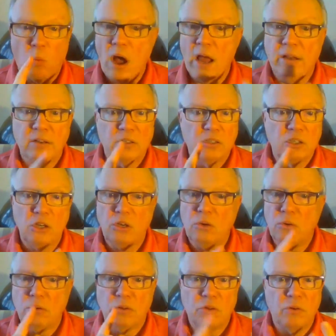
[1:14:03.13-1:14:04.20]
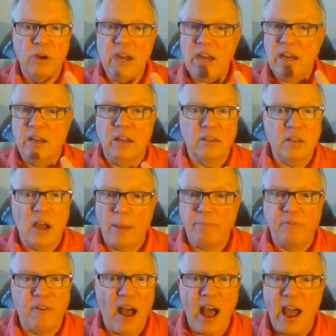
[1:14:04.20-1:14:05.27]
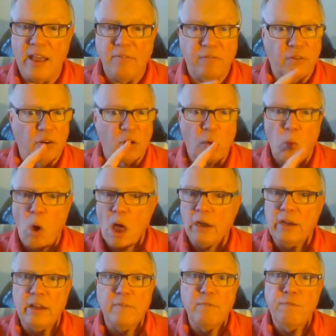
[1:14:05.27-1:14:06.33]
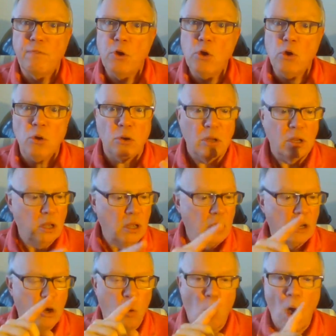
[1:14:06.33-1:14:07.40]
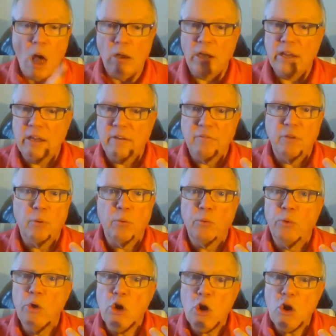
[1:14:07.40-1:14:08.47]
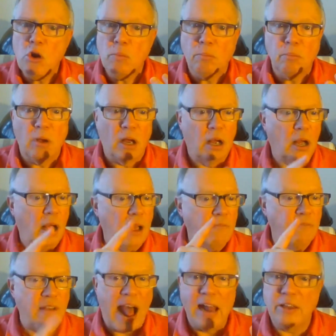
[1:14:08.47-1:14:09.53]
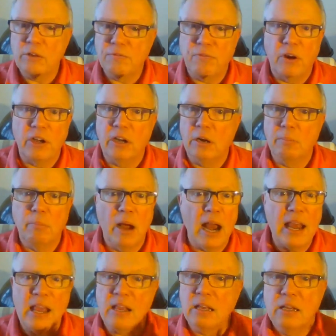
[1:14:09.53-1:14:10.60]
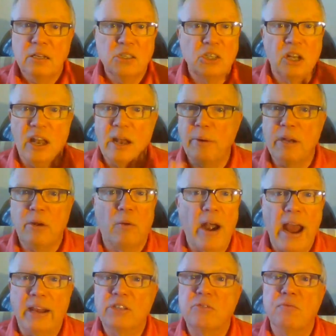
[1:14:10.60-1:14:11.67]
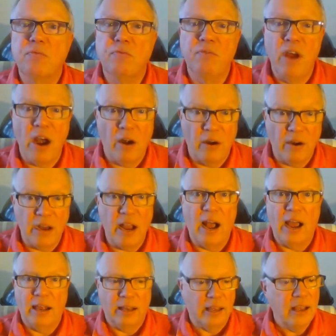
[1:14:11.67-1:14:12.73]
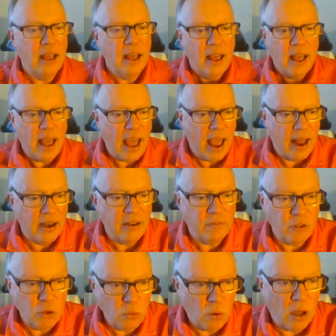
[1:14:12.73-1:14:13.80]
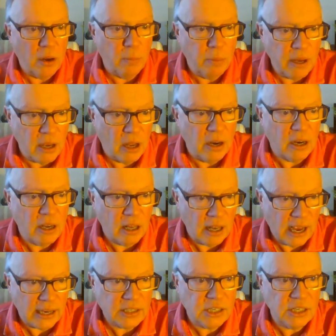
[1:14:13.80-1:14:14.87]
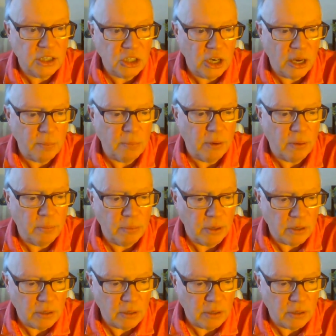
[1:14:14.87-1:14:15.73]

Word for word: one, two, three in the top five for quality of food, quality of the room, uh, value for your money. Celebrity ranks very highly. And if you want to be on a classy ship, a uh,